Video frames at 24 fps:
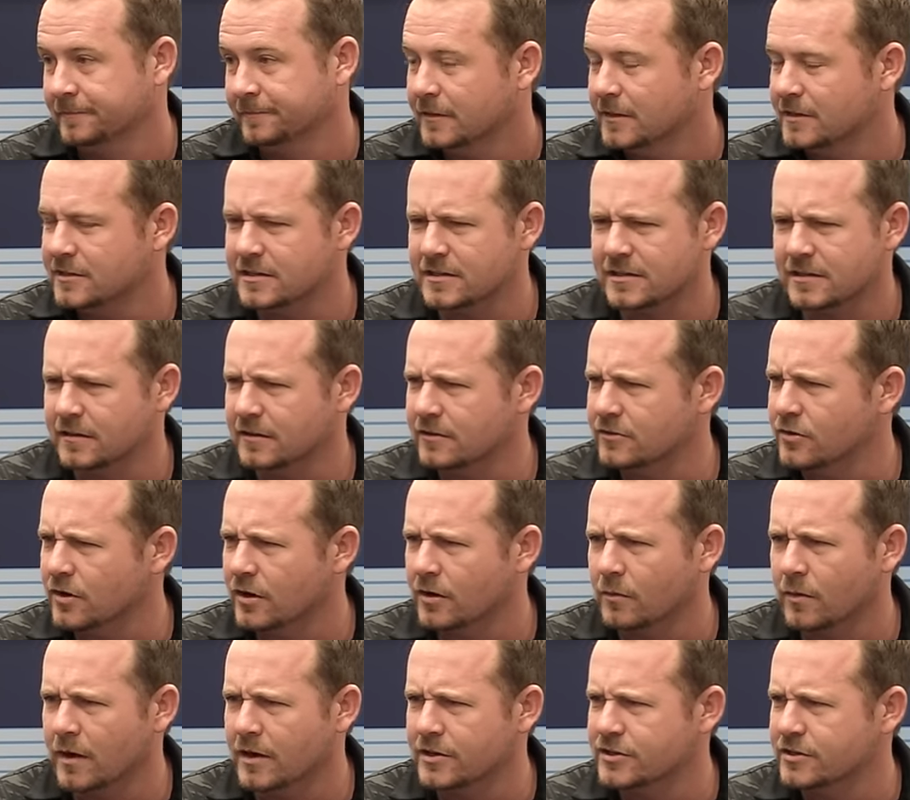This isn't a
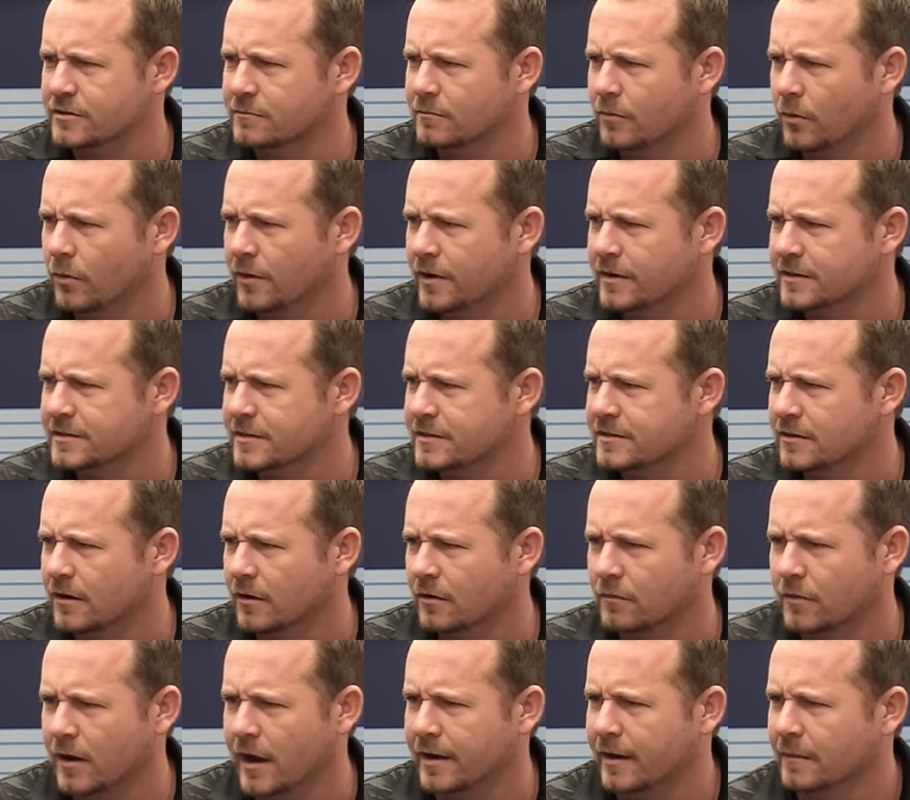trick question, boys. It's
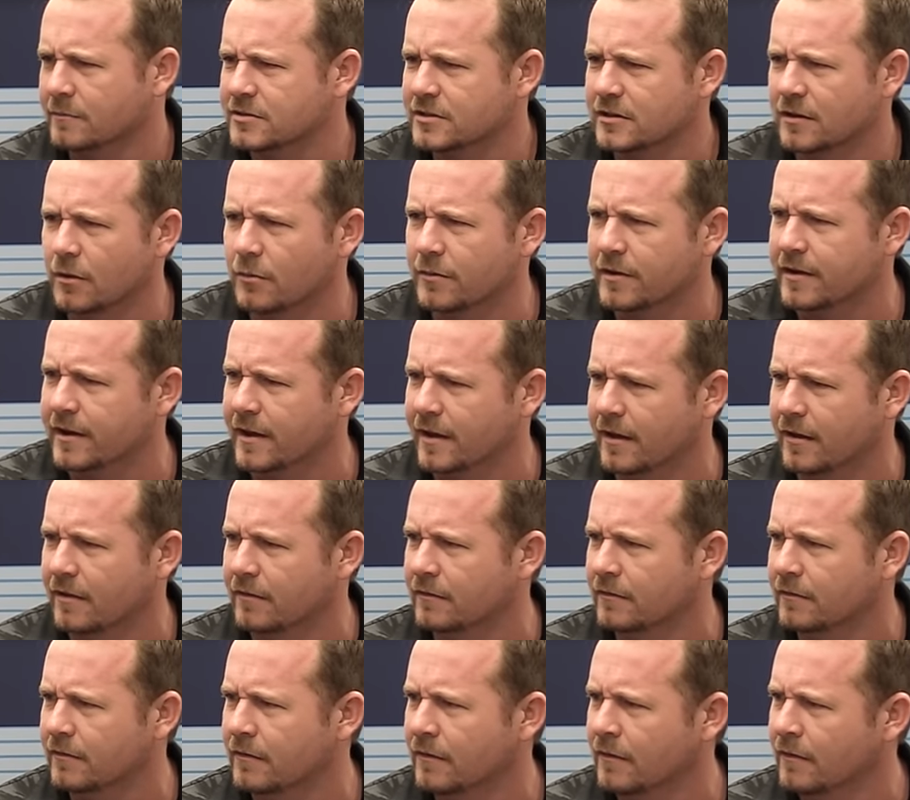all right. I'm slowing
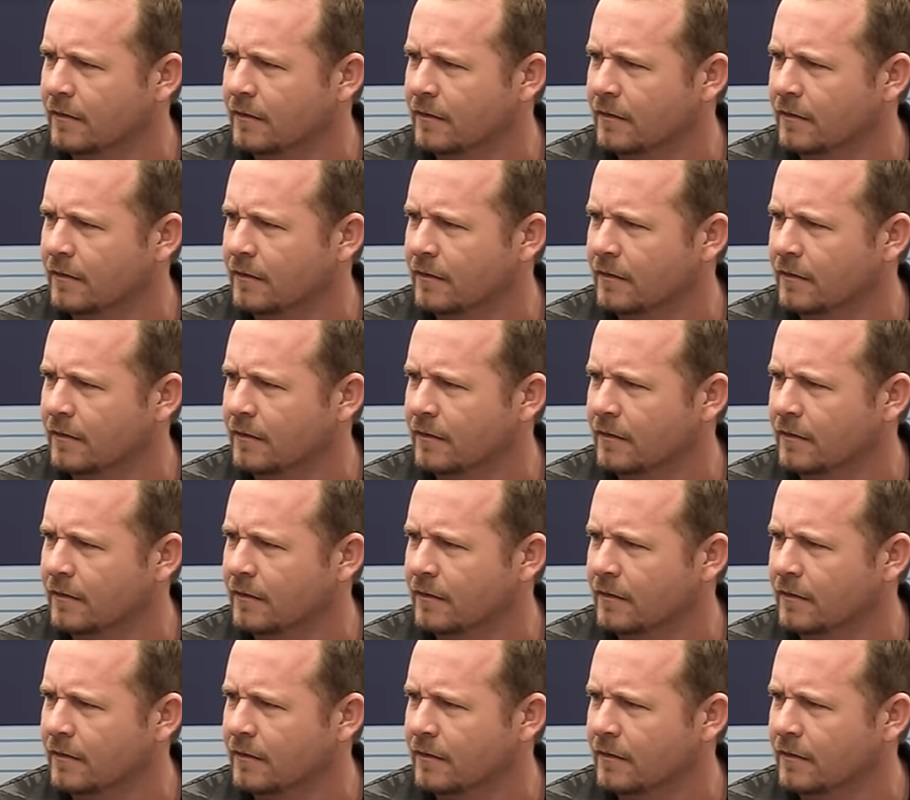down.